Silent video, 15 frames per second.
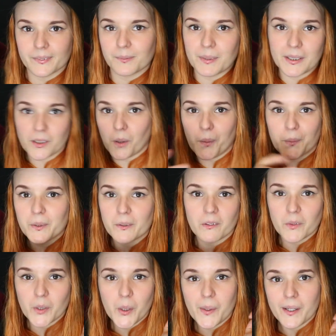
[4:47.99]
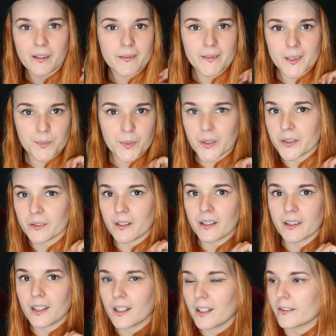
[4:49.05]
being told to review any of these books or
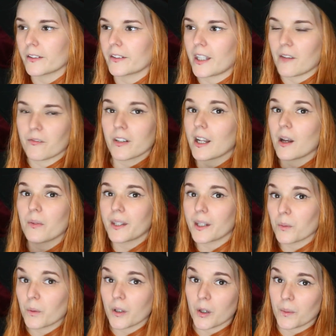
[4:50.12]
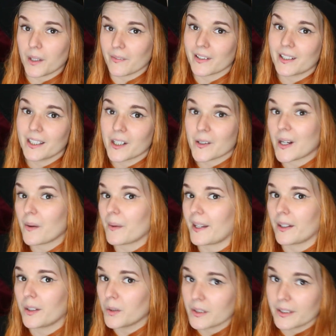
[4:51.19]
anything. It's just every now and then at work we have a clear out, and
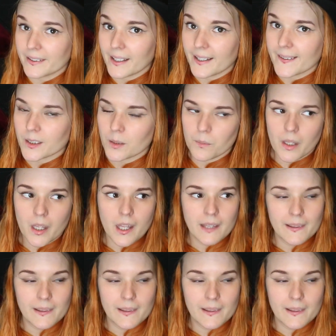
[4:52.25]
that usually takes them.